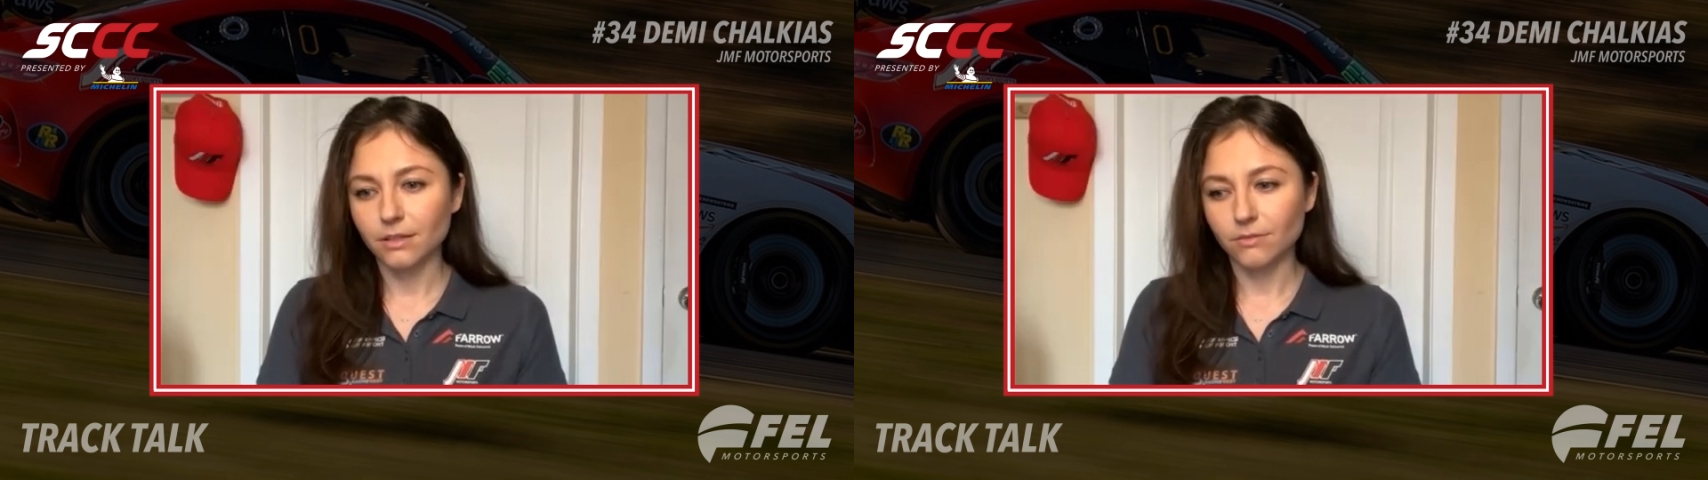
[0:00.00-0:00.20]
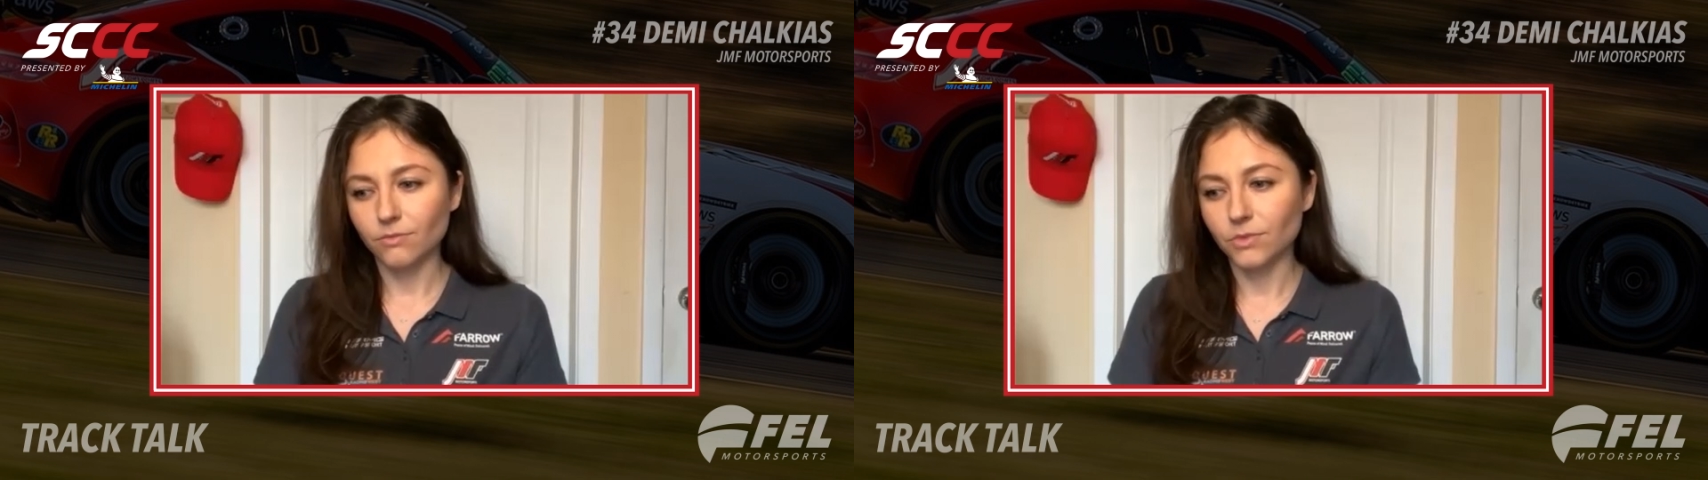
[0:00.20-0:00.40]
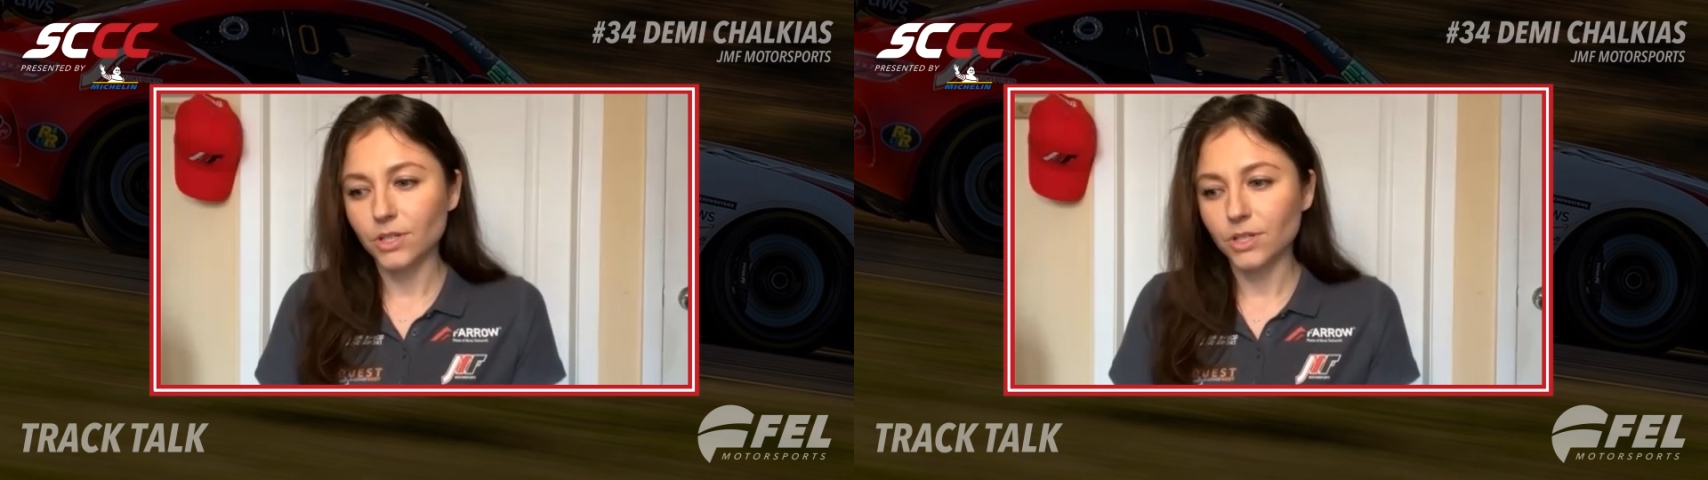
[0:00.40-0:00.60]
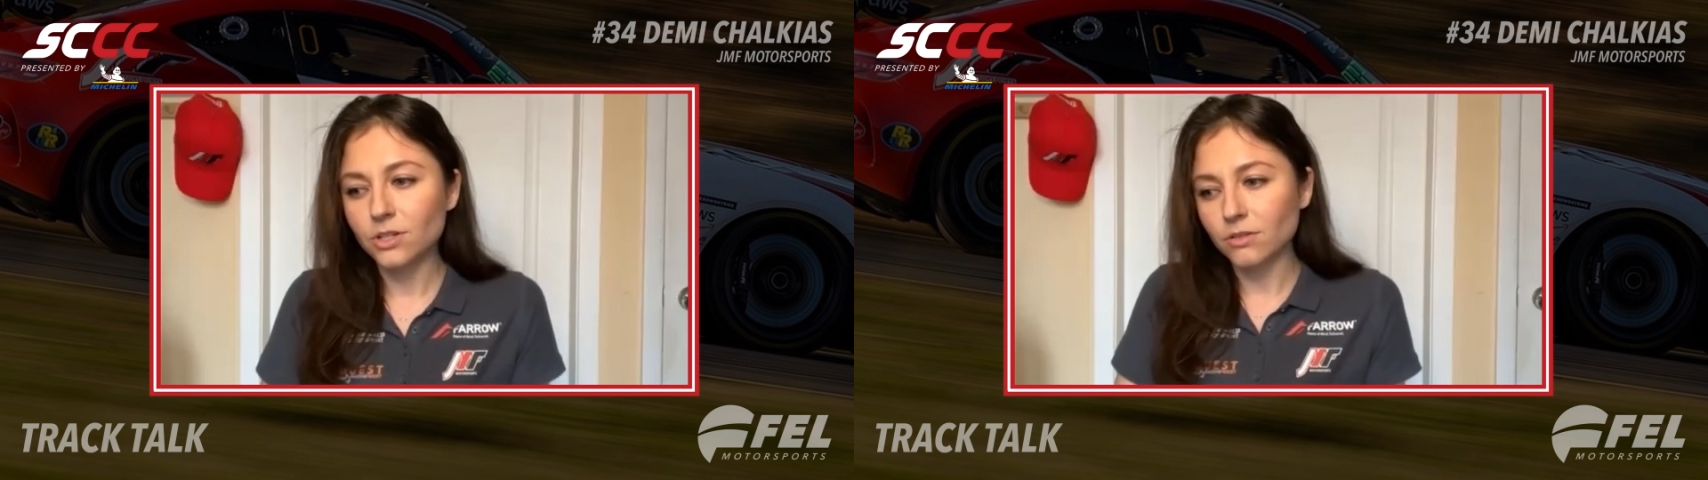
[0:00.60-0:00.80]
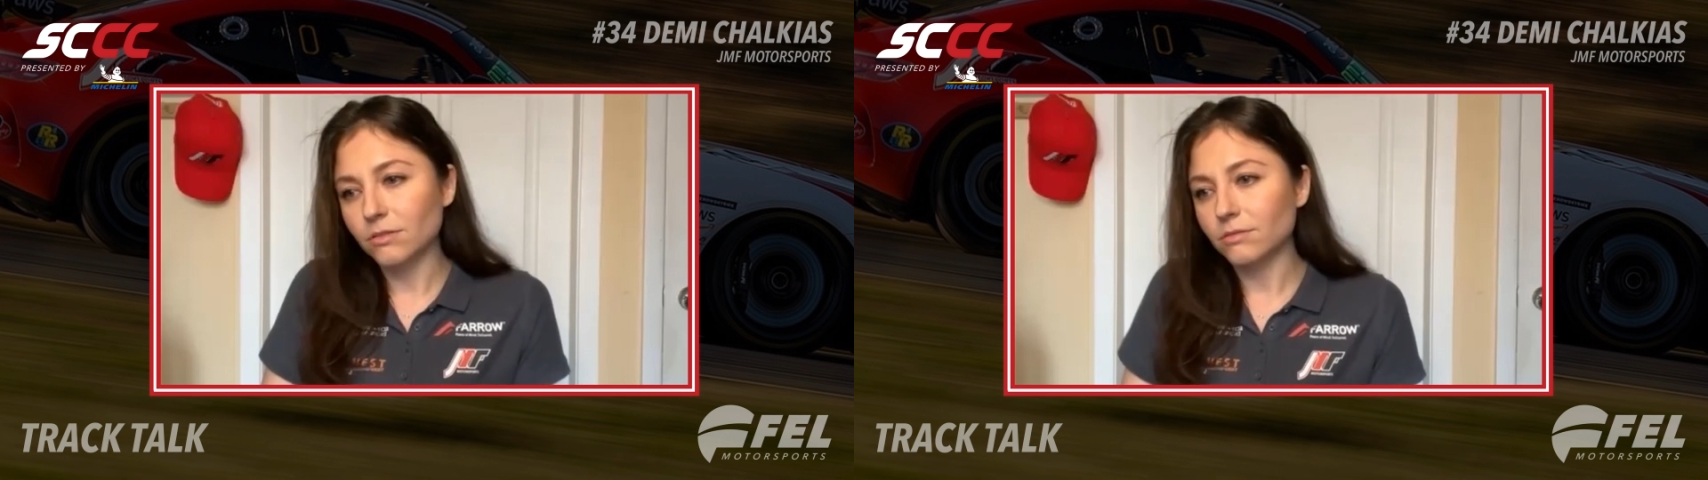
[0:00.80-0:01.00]

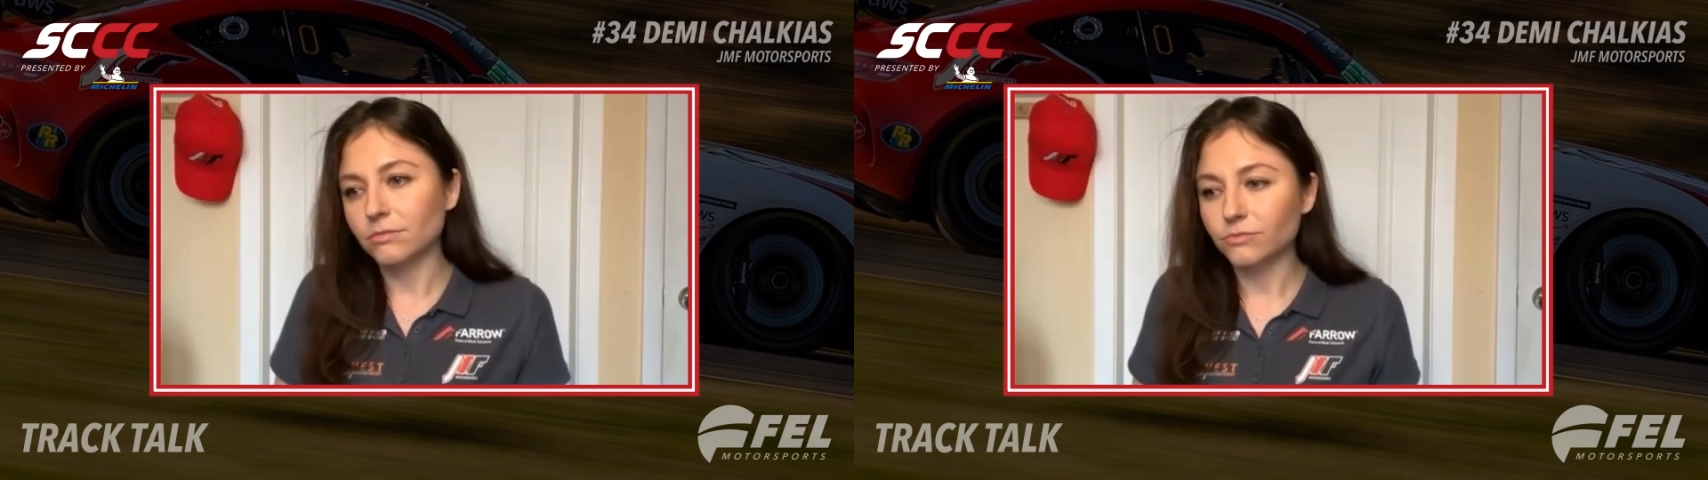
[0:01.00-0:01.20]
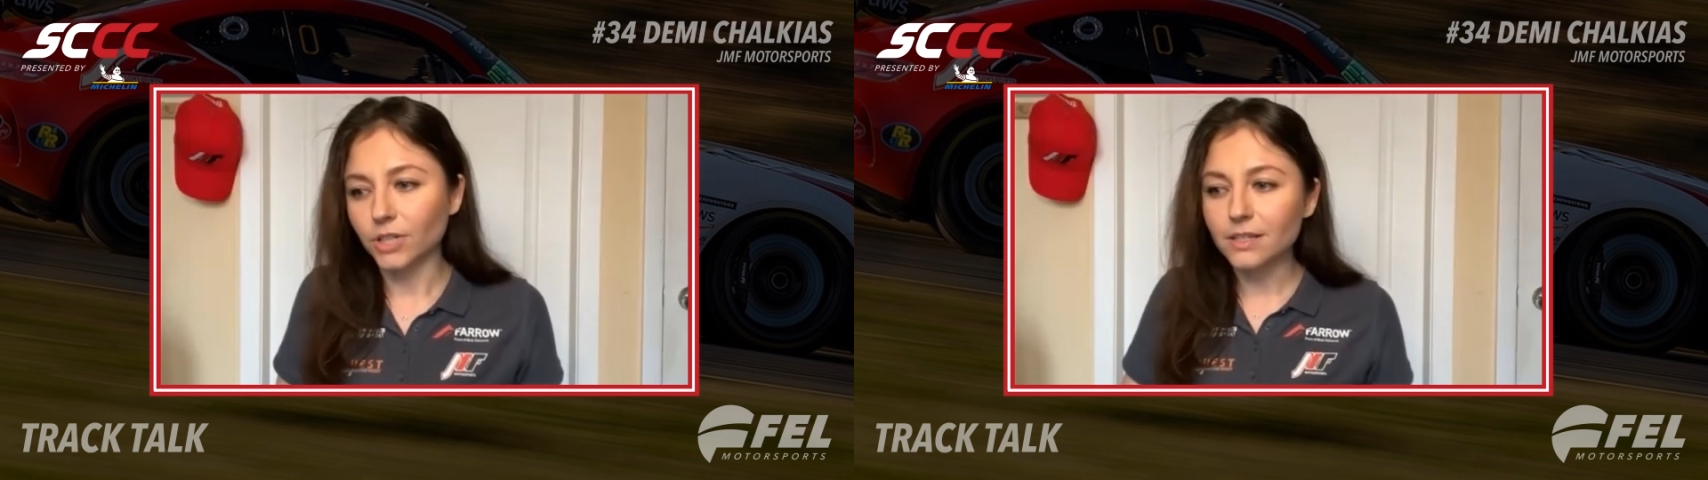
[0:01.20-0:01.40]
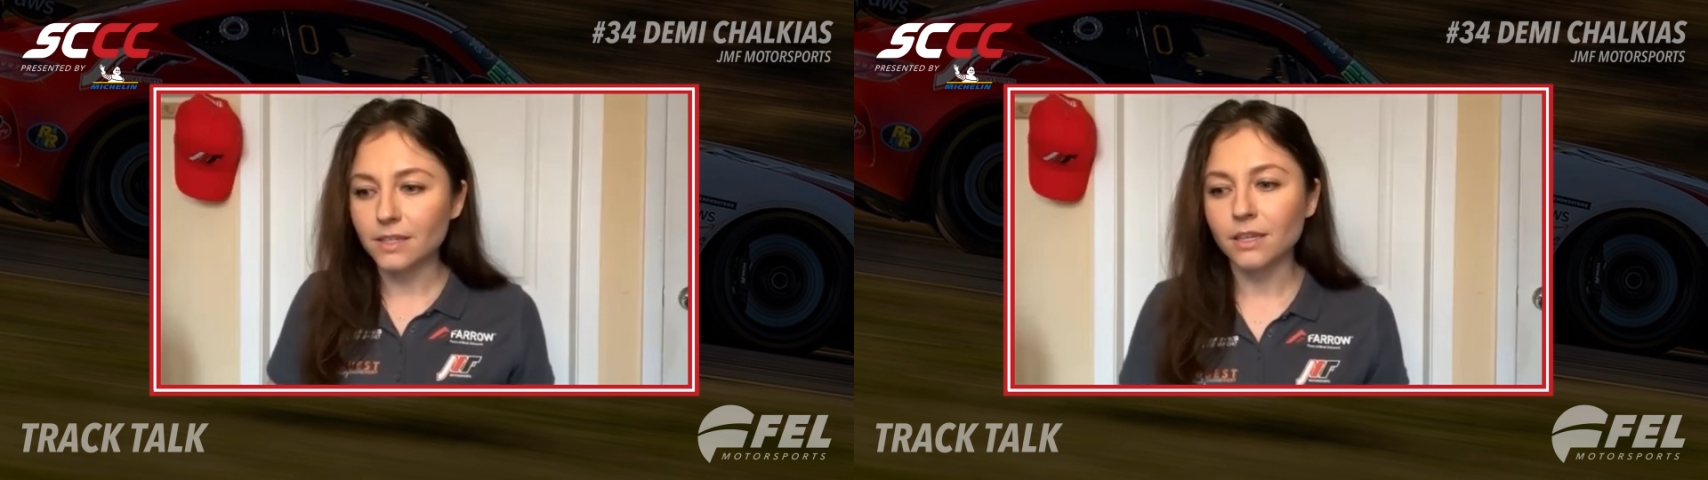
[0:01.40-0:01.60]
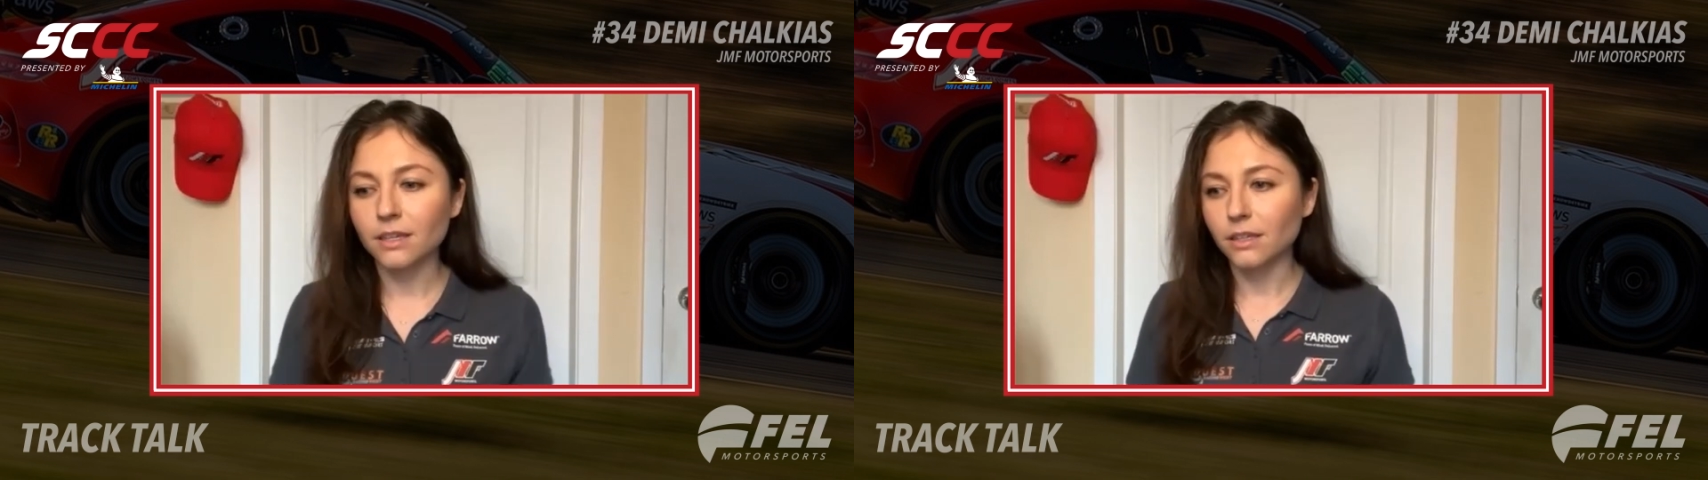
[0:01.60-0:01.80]
regional racing,